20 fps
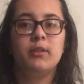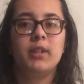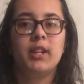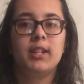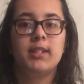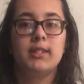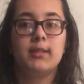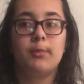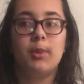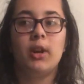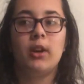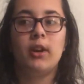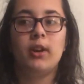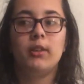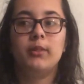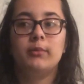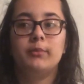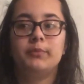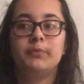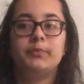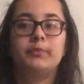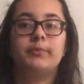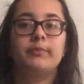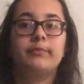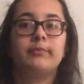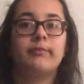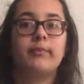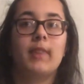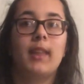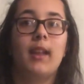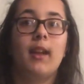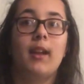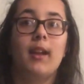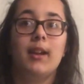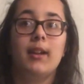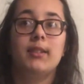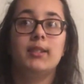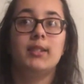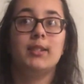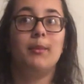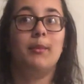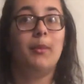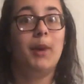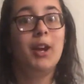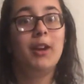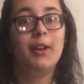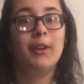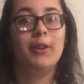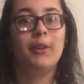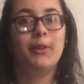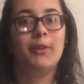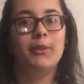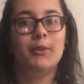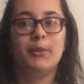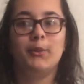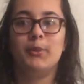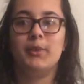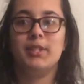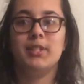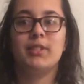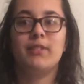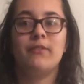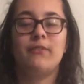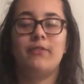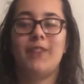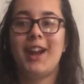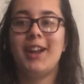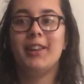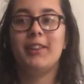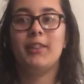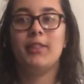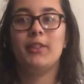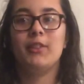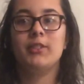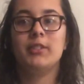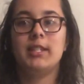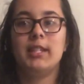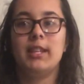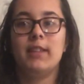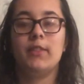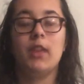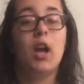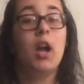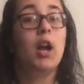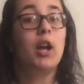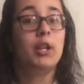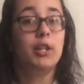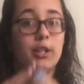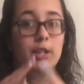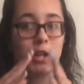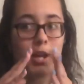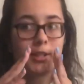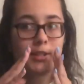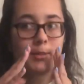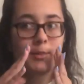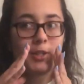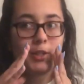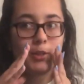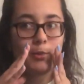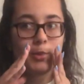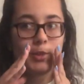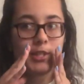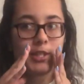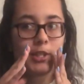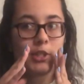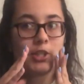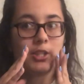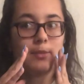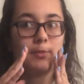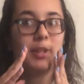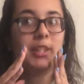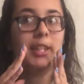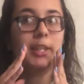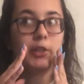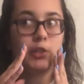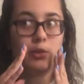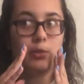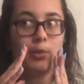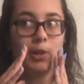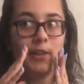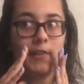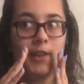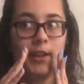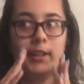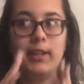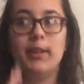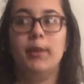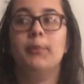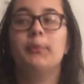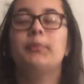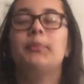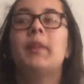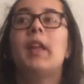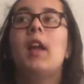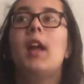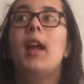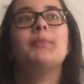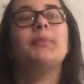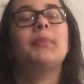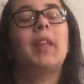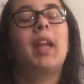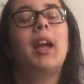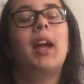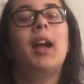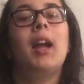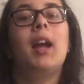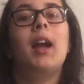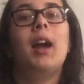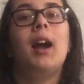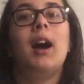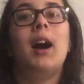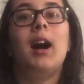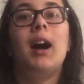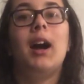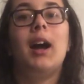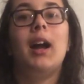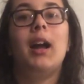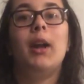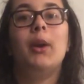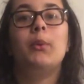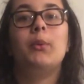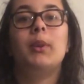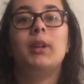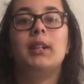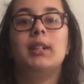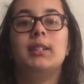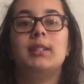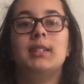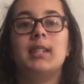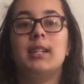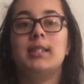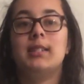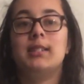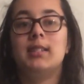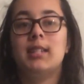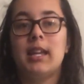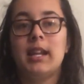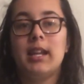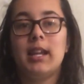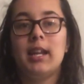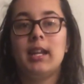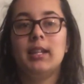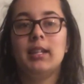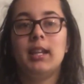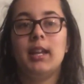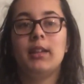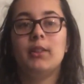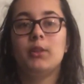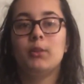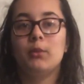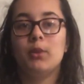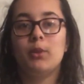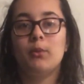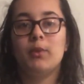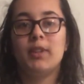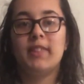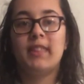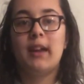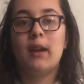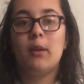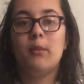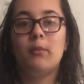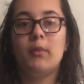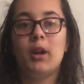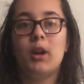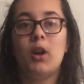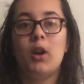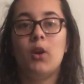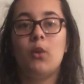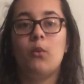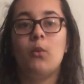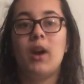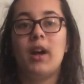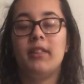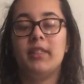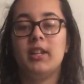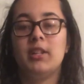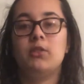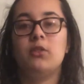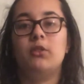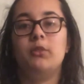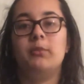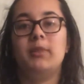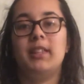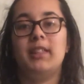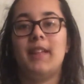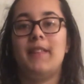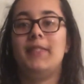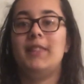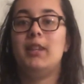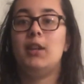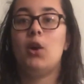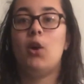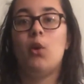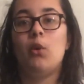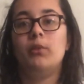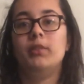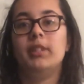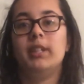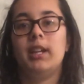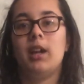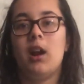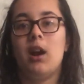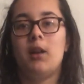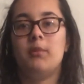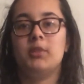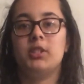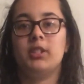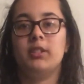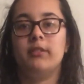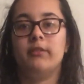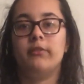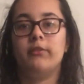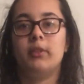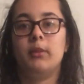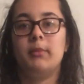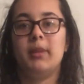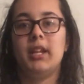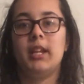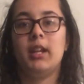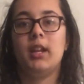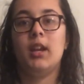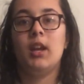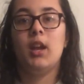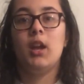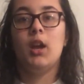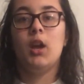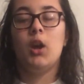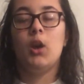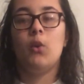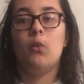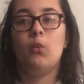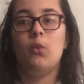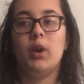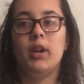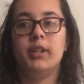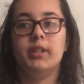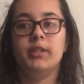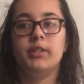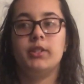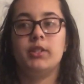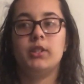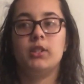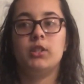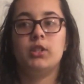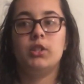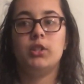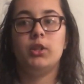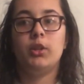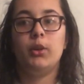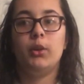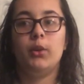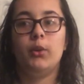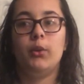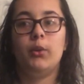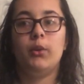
again tomorrow. Tomorrow was Friday the 13th, not to be superstitious, but like super unlucky. I was sitting in the room with them while they told me that the only option for me was to